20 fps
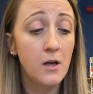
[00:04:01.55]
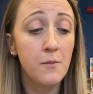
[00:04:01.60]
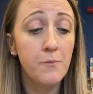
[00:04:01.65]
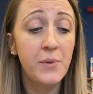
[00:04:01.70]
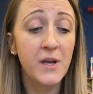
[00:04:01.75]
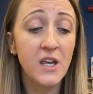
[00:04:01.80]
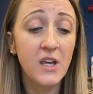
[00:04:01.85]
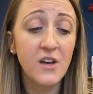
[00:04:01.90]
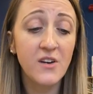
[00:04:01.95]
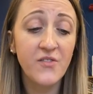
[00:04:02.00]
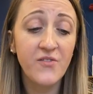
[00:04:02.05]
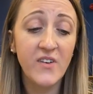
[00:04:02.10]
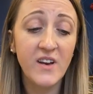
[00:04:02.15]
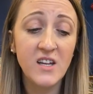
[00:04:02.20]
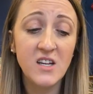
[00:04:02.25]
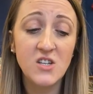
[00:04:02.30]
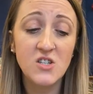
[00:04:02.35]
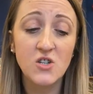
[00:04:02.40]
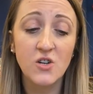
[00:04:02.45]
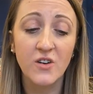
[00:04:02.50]
"But you'd
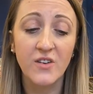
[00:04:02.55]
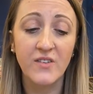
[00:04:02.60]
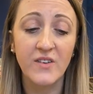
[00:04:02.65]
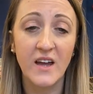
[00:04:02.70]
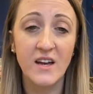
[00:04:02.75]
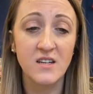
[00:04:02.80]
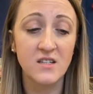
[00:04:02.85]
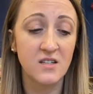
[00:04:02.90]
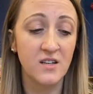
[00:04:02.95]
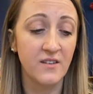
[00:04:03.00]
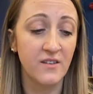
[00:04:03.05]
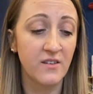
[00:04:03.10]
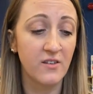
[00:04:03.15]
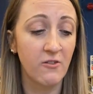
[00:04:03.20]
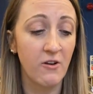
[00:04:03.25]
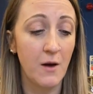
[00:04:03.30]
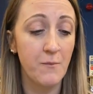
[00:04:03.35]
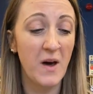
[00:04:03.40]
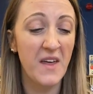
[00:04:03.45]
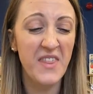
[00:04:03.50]
finished your sentence,
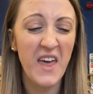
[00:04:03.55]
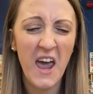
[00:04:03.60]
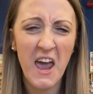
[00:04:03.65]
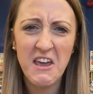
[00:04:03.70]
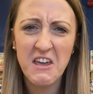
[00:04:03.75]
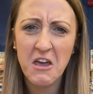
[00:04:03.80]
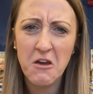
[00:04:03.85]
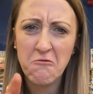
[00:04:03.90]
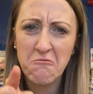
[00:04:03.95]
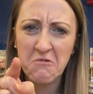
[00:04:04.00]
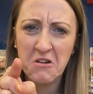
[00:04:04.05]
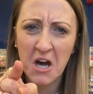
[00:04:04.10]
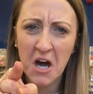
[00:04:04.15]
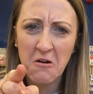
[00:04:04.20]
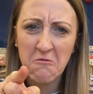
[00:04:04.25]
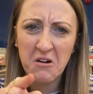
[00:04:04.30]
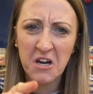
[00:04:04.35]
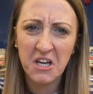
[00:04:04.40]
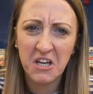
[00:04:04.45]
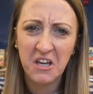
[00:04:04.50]
Grandma." "There you
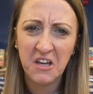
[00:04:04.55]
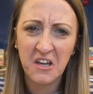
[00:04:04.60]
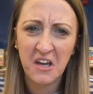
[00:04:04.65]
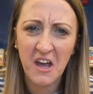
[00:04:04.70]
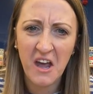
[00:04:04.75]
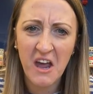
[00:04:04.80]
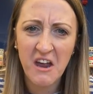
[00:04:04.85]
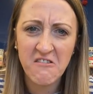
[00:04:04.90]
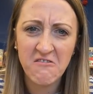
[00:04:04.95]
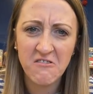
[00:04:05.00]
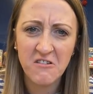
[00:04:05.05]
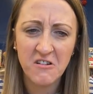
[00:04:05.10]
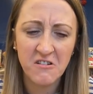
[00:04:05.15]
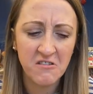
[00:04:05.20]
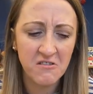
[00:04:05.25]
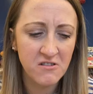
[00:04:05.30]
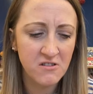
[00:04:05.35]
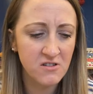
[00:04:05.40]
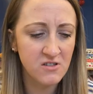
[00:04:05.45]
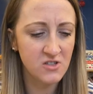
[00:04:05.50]
go again,"
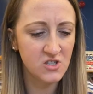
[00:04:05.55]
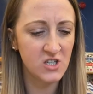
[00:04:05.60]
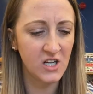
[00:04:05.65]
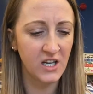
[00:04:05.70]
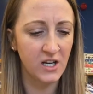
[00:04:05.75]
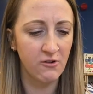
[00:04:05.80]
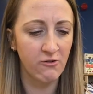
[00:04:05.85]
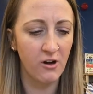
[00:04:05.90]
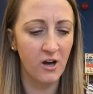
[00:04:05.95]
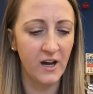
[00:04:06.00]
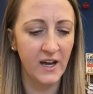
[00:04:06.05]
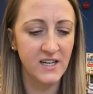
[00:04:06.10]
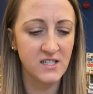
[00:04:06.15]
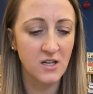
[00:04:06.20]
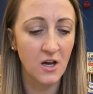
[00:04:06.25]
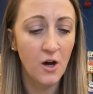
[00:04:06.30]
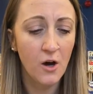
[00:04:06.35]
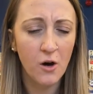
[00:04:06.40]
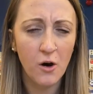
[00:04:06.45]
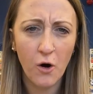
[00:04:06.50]
she cried,
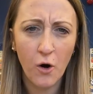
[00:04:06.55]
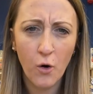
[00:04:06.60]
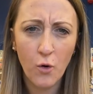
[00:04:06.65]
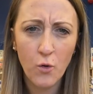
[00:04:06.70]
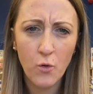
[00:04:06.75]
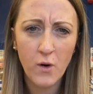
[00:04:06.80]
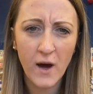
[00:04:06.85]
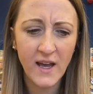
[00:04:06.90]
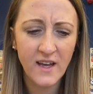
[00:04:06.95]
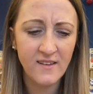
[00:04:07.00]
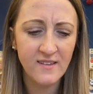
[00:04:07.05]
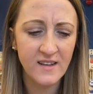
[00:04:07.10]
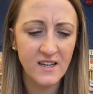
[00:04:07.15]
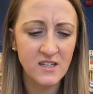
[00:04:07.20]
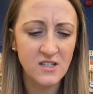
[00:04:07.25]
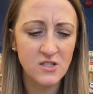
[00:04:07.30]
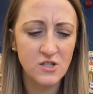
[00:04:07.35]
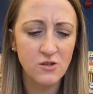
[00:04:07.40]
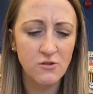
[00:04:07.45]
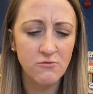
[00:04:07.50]
"always
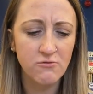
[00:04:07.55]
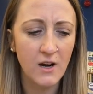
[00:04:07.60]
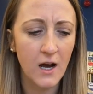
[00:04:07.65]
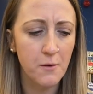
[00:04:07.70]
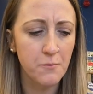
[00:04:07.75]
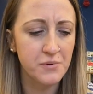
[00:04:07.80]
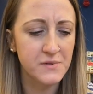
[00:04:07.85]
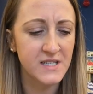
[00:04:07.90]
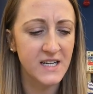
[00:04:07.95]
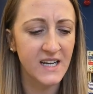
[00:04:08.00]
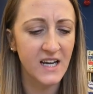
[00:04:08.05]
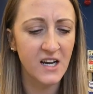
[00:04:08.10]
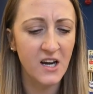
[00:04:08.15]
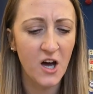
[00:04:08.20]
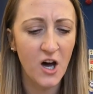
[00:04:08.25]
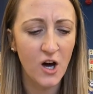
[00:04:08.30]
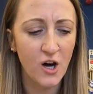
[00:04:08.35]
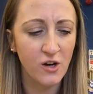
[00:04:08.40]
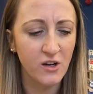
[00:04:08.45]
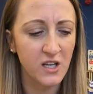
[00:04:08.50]
interrupting and
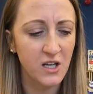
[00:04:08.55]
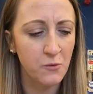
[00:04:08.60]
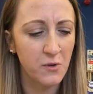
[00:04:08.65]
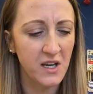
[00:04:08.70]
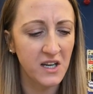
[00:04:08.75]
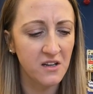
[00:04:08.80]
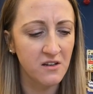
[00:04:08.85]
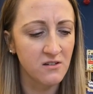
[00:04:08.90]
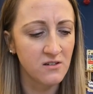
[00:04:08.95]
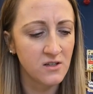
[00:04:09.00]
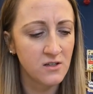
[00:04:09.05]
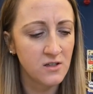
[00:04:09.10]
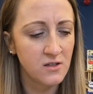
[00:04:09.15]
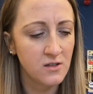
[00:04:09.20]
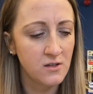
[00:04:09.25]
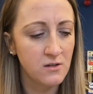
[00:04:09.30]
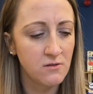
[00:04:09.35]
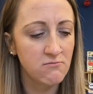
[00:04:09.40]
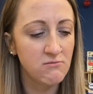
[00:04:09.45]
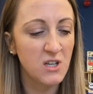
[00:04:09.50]
arguing.
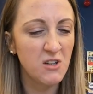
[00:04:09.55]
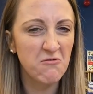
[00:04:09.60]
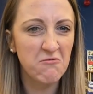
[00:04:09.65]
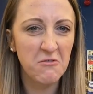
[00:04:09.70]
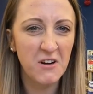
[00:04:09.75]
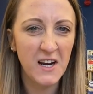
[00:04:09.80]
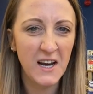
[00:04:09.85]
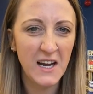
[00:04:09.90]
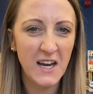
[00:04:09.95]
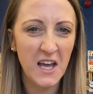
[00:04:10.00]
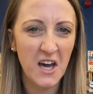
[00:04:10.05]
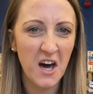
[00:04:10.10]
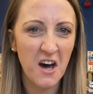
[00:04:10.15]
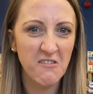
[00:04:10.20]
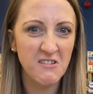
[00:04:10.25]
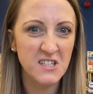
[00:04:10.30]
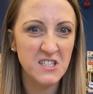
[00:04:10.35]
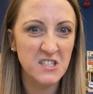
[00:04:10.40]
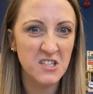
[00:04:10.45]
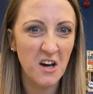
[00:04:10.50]
You really
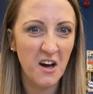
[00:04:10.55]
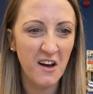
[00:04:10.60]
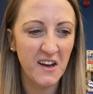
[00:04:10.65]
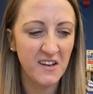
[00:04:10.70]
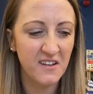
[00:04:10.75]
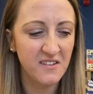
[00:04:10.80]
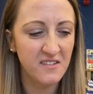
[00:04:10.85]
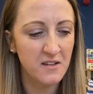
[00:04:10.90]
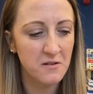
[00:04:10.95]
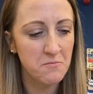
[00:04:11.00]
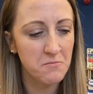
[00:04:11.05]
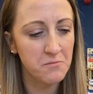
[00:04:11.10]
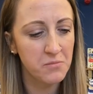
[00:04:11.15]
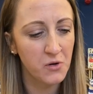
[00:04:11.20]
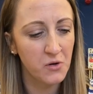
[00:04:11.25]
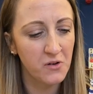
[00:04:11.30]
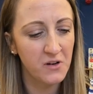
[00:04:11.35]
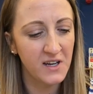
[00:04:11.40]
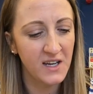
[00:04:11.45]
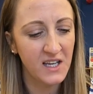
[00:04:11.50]
are a tiresome
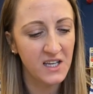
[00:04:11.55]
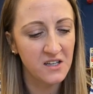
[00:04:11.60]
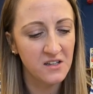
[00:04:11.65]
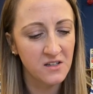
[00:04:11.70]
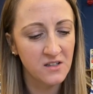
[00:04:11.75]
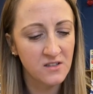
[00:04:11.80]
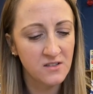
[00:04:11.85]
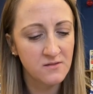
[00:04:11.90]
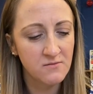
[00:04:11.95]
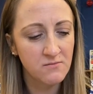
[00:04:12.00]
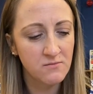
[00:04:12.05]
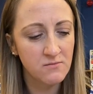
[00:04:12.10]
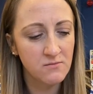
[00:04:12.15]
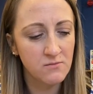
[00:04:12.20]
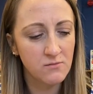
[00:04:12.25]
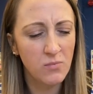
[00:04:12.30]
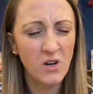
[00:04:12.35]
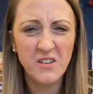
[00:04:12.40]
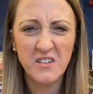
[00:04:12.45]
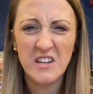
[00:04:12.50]
boy.
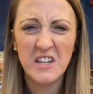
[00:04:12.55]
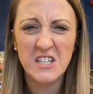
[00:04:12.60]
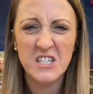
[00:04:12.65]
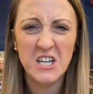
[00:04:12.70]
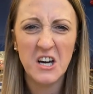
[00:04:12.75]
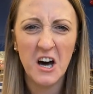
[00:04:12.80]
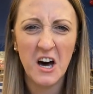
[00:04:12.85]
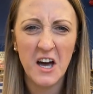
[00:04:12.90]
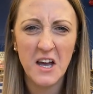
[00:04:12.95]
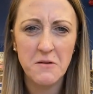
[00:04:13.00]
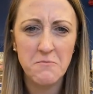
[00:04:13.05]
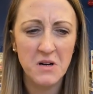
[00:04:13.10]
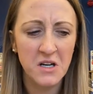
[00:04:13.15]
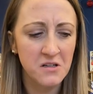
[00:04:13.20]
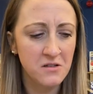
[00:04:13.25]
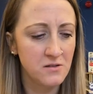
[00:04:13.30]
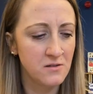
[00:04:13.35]
What's the time?"